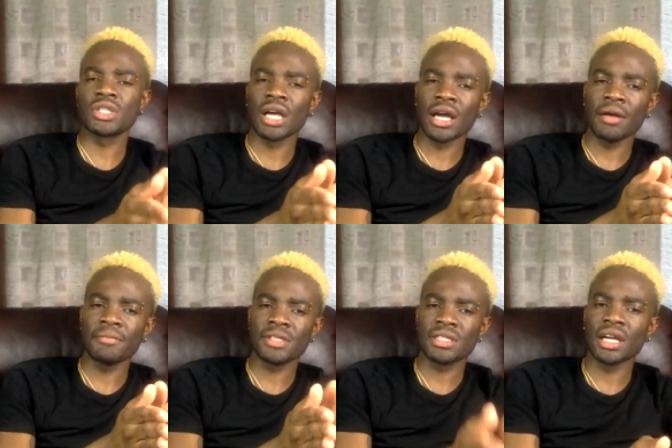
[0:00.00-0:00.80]
um,
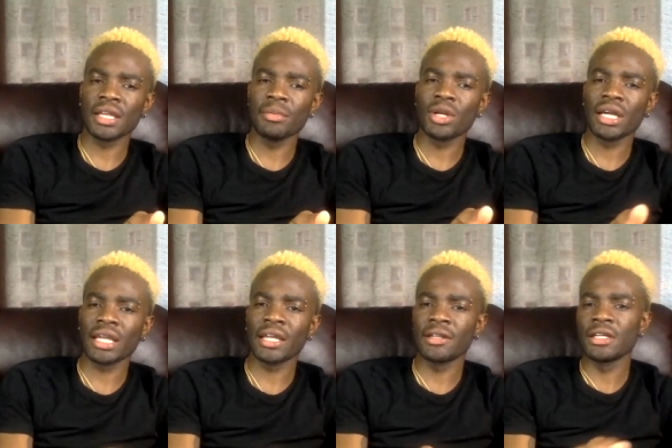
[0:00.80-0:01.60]
saggy bun
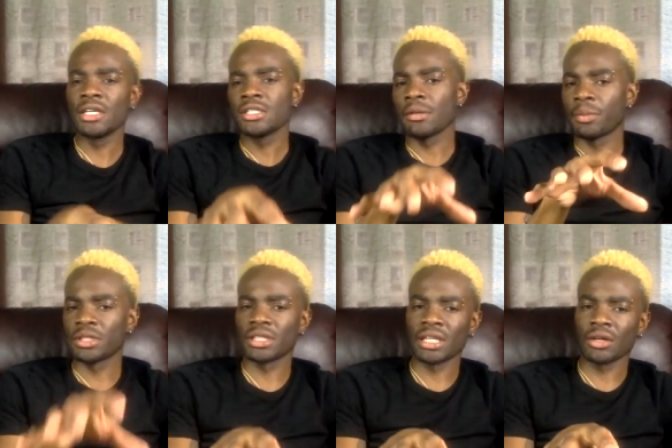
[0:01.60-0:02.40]
again. So
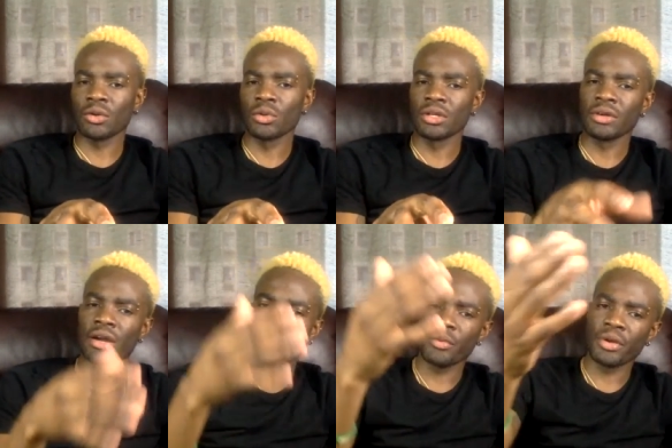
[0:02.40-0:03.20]
put it on a cooling
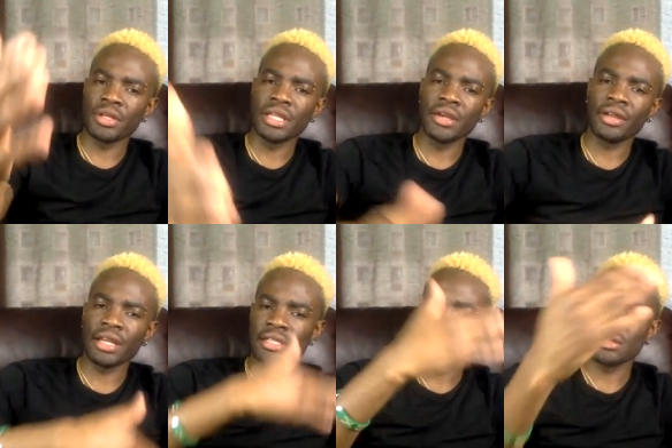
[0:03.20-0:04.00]
rack where the air
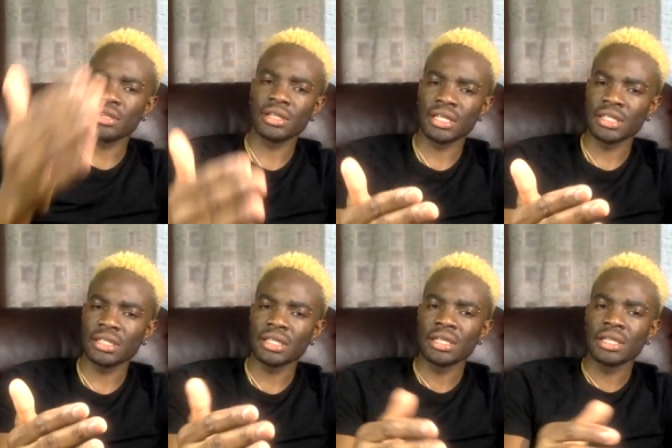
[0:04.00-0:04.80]
can circulate
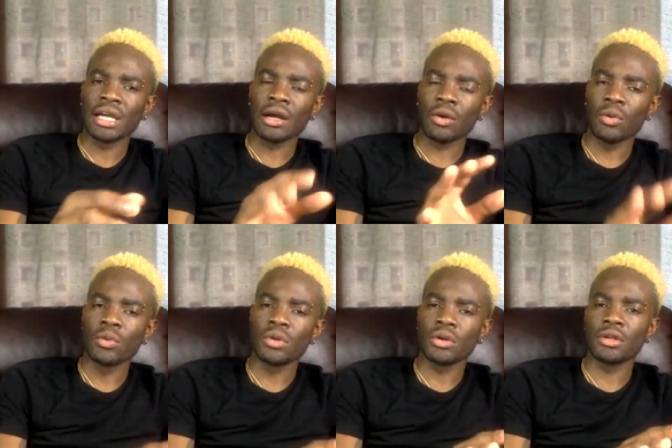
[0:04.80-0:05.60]
and
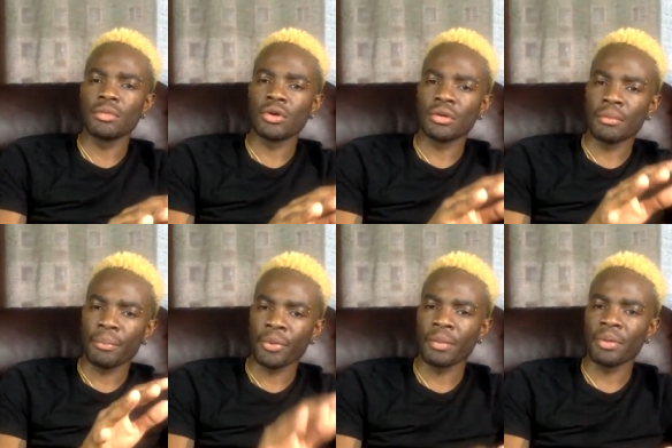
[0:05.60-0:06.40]
cool down the bone
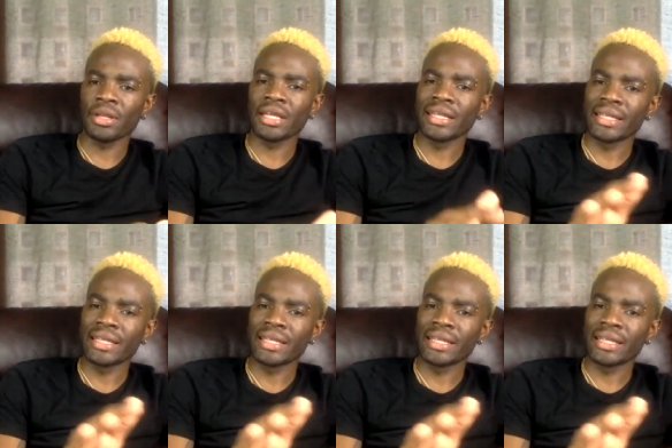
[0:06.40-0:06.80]
properly.